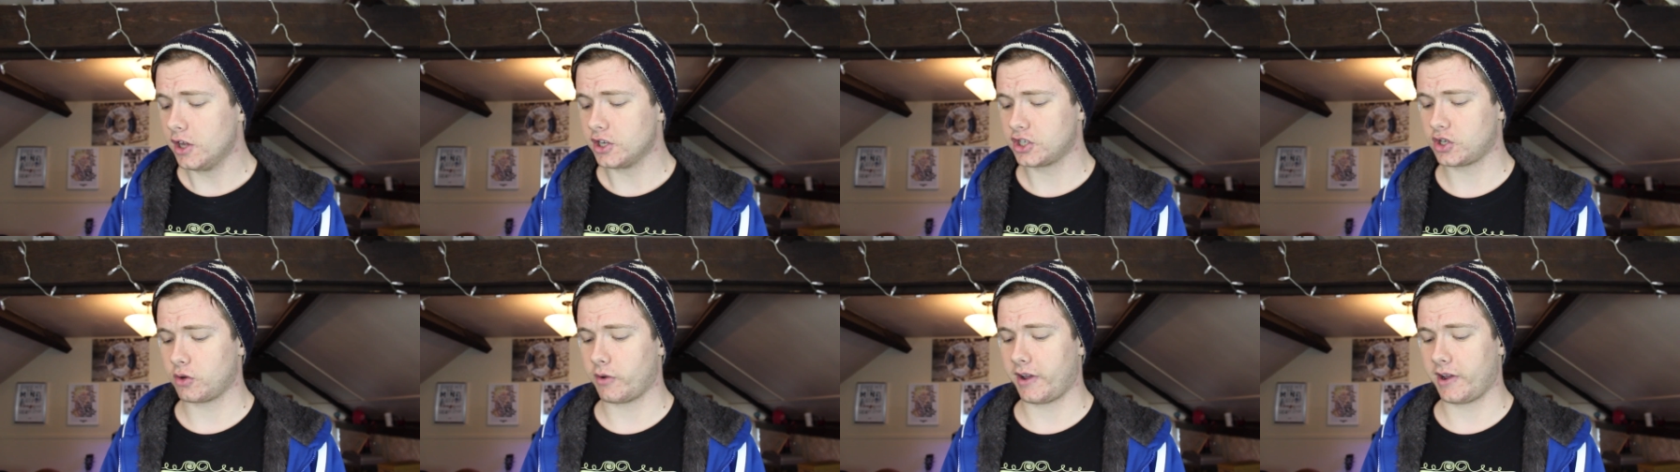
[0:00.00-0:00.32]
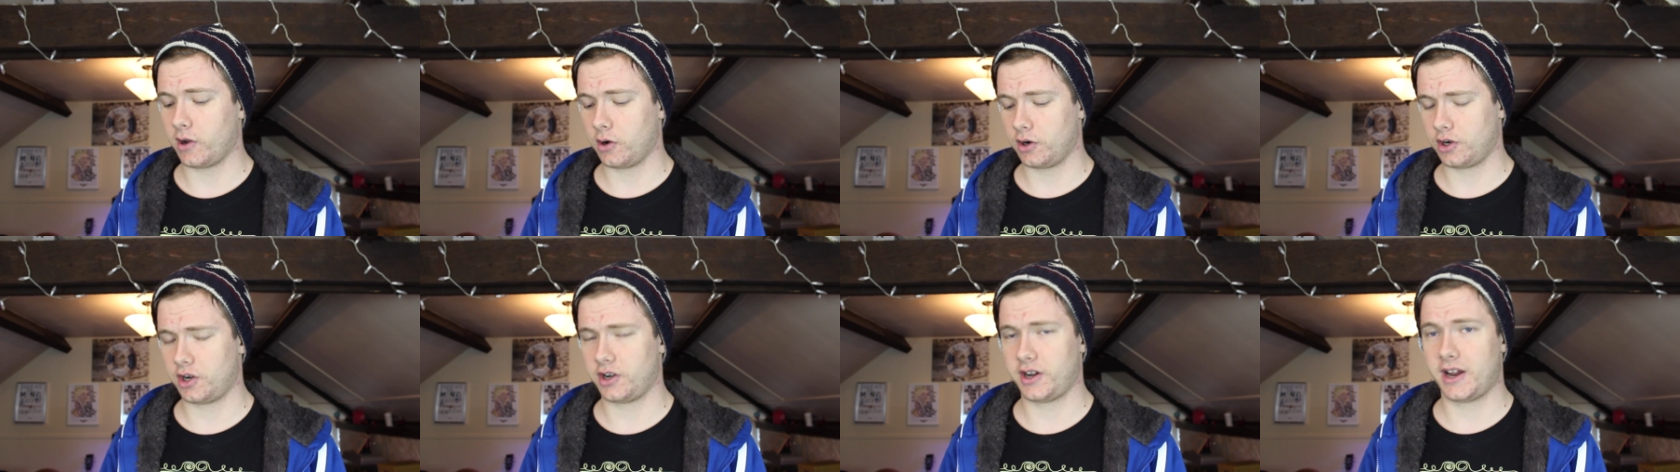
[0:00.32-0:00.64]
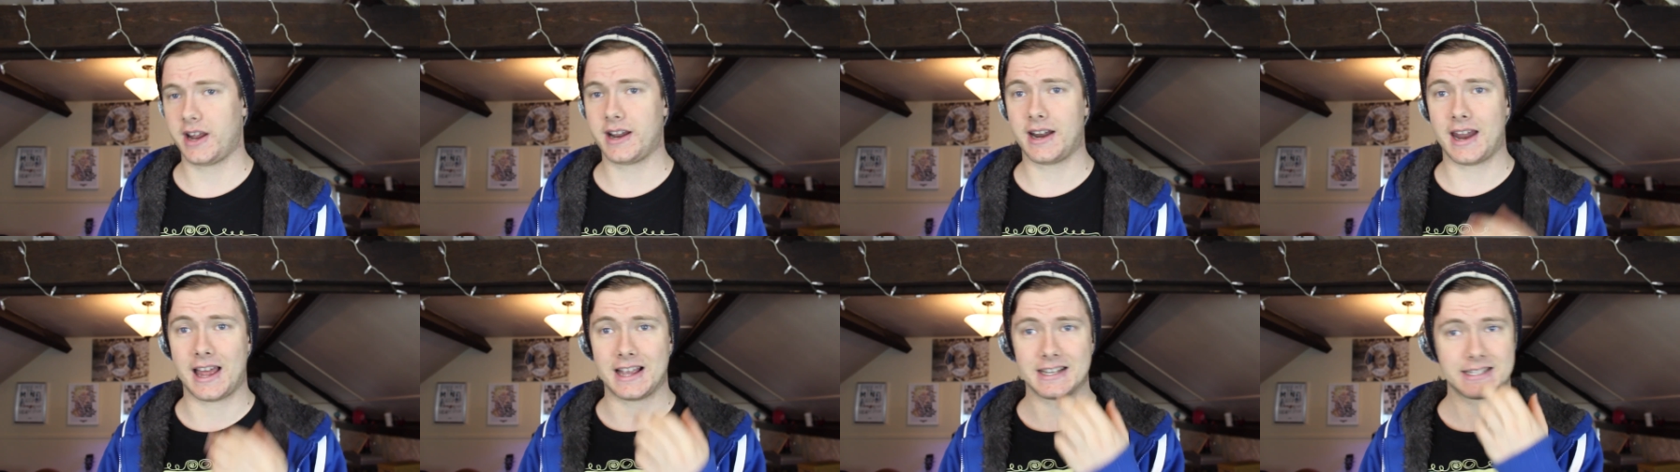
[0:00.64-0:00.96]
so I
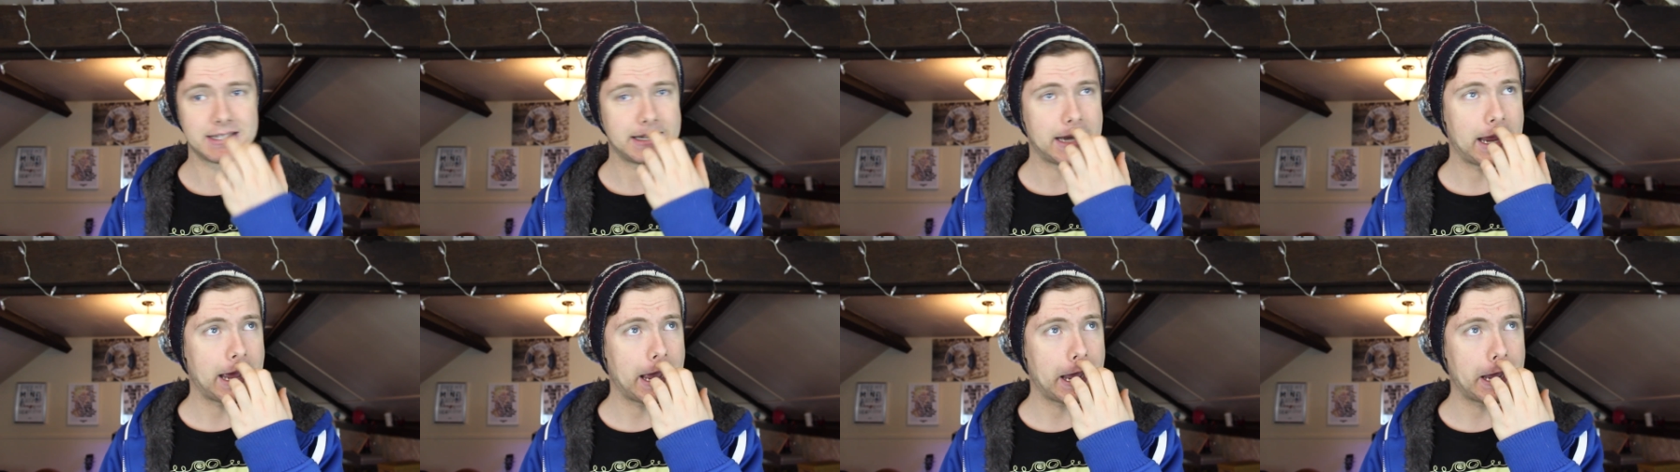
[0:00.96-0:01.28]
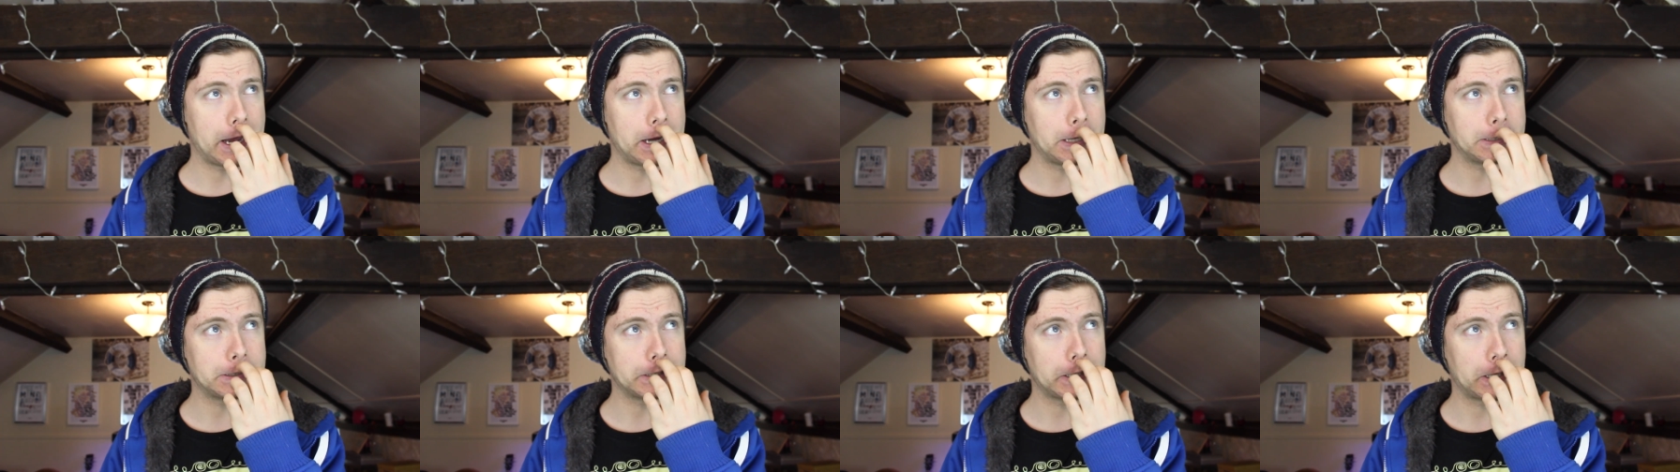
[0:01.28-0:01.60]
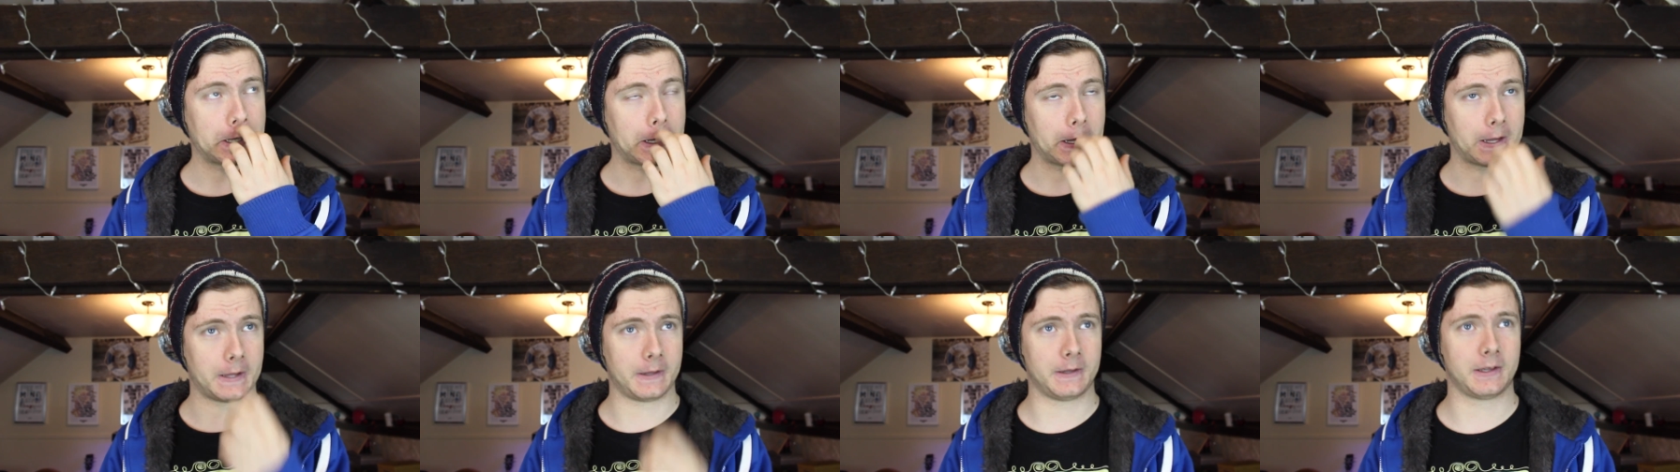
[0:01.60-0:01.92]
ordered it last night,
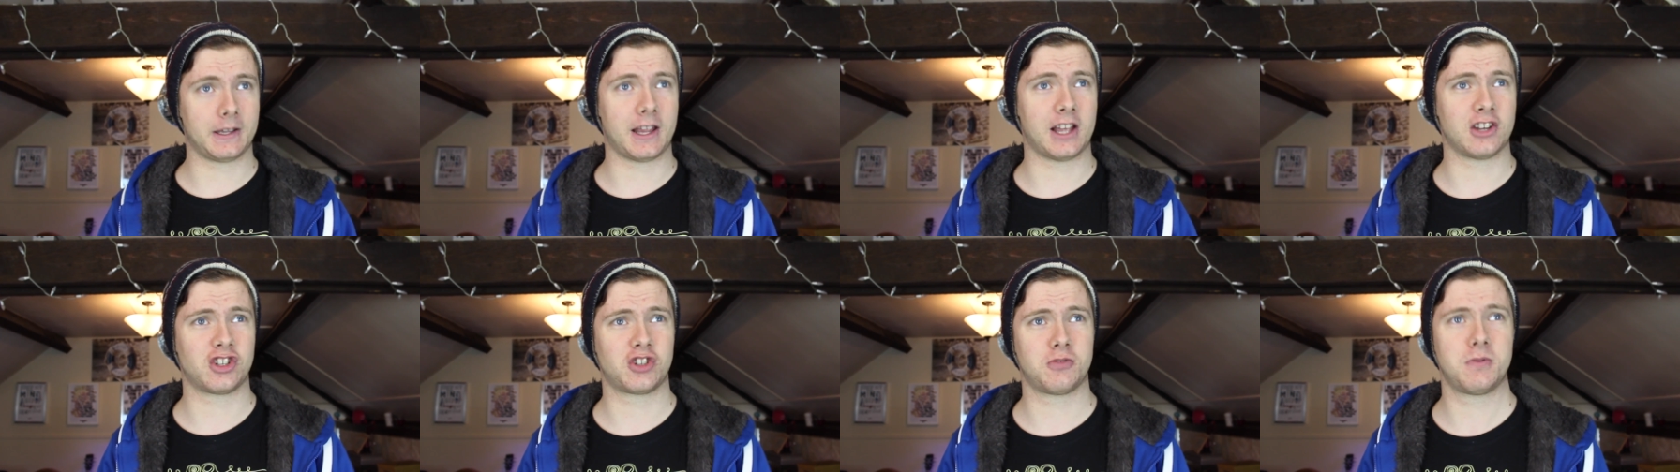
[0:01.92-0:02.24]
and that